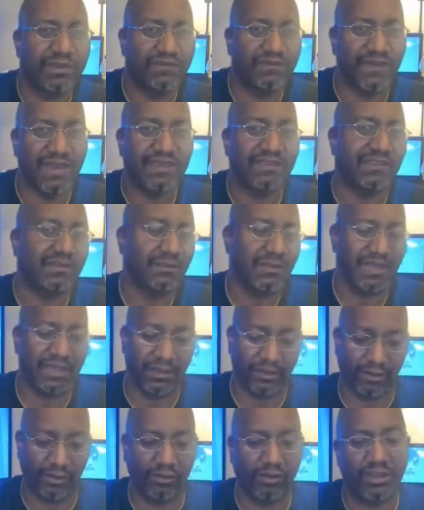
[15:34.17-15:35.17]
facing me,
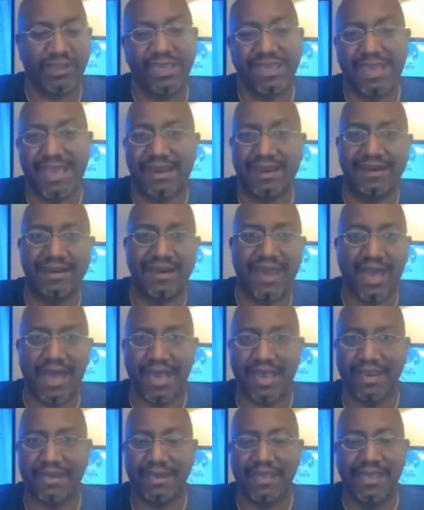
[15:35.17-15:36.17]
and you're looking at a
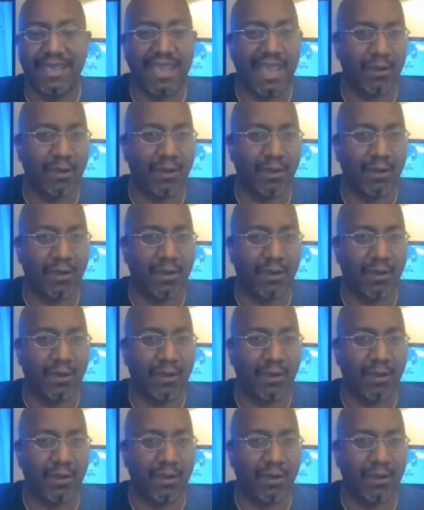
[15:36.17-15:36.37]
9,